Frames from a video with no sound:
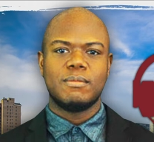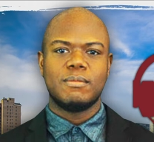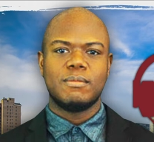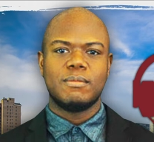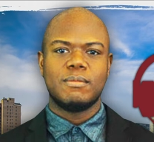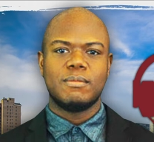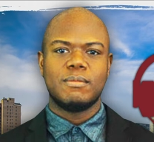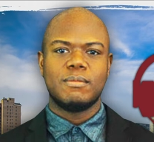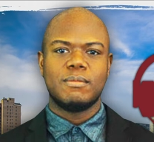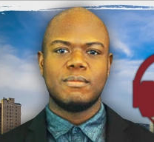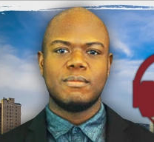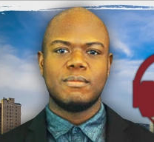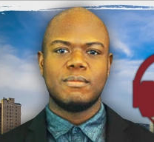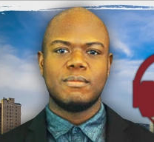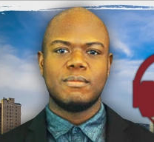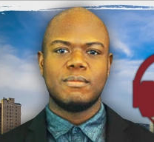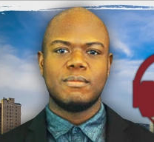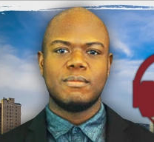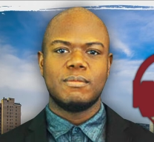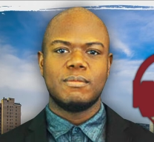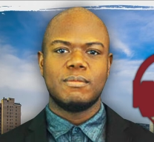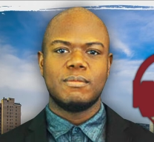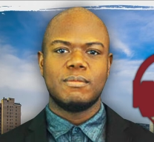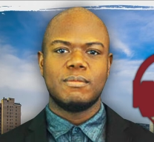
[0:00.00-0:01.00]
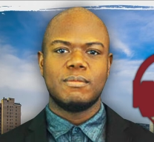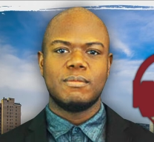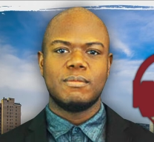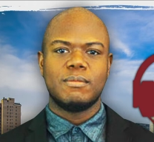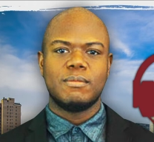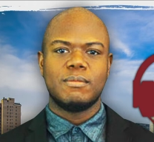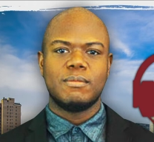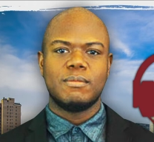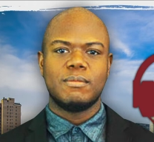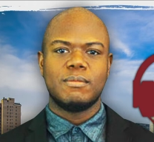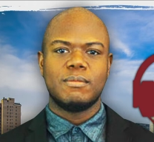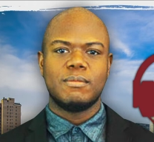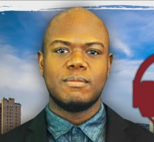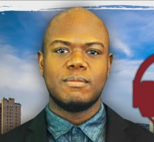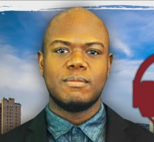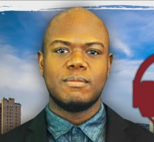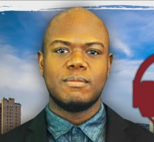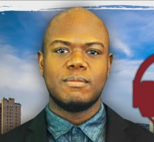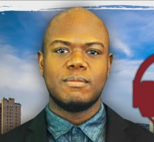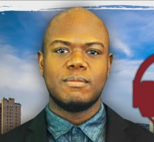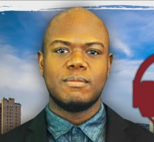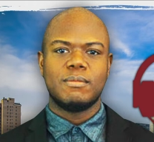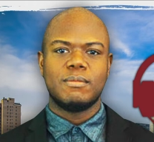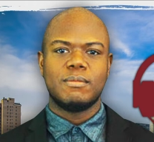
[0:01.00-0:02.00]

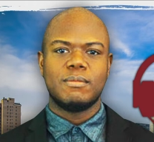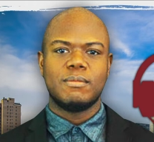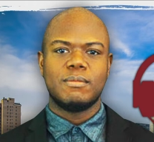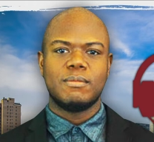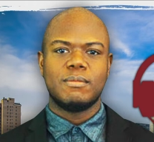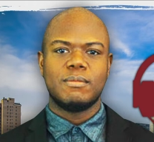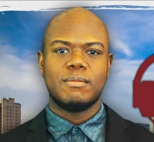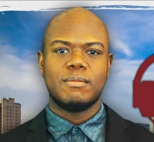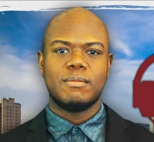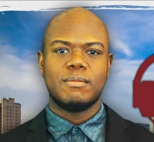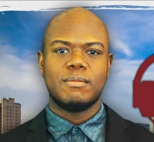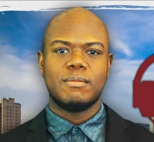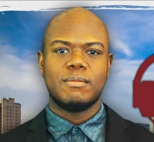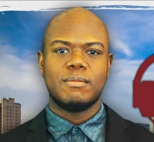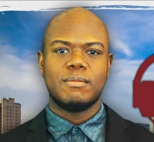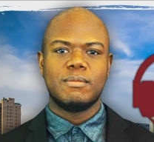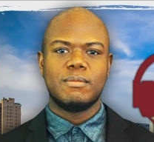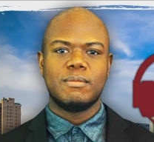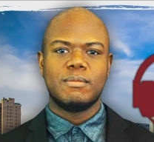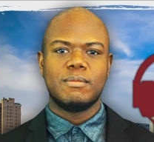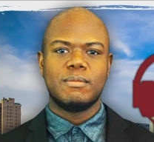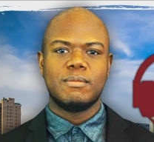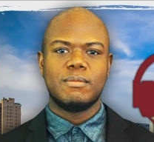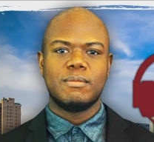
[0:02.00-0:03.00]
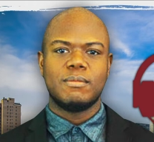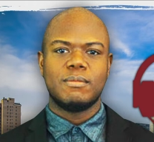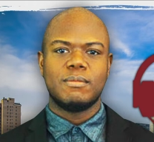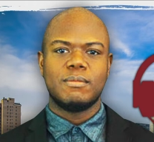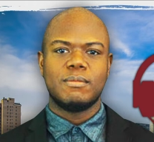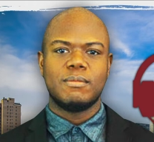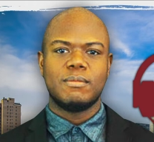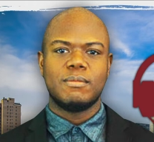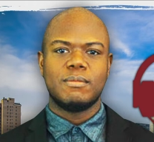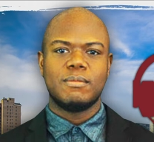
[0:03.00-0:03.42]
The face doesn't move, so there is nothing to read.